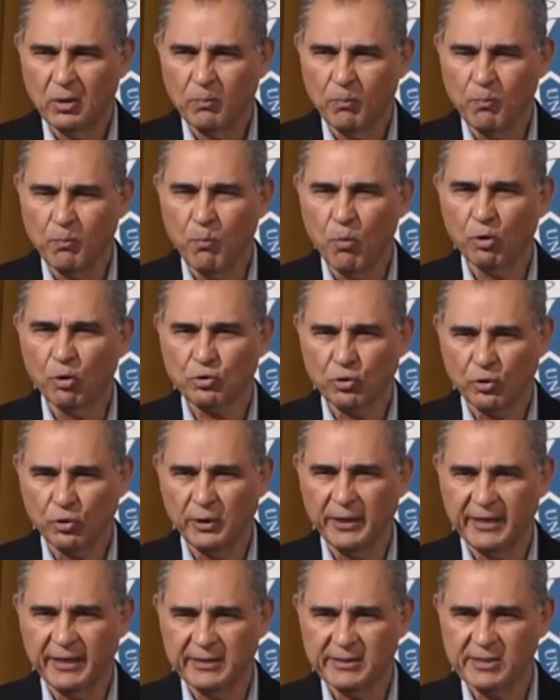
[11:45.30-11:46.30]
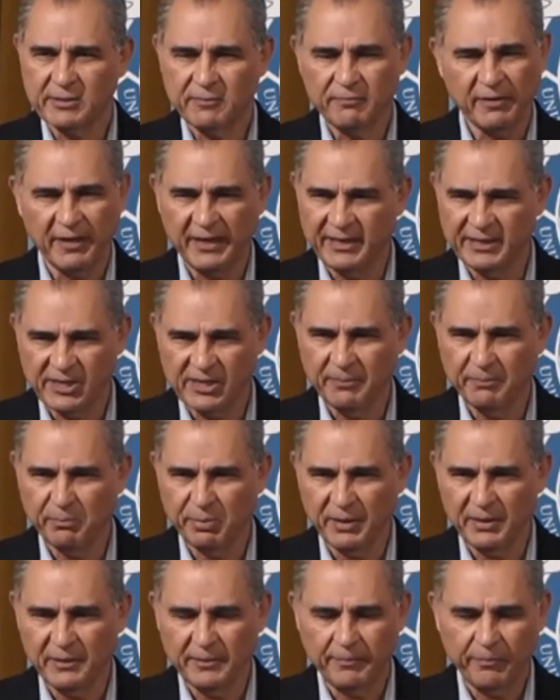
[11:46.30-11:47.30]
motto is very
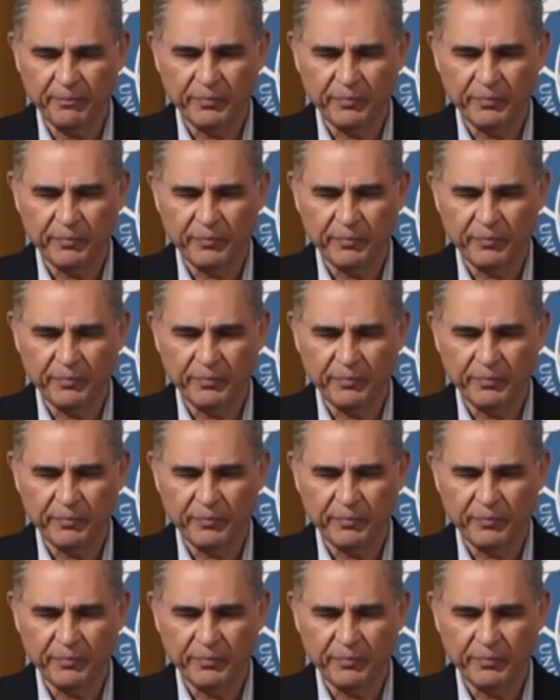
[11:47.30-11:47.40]
simple,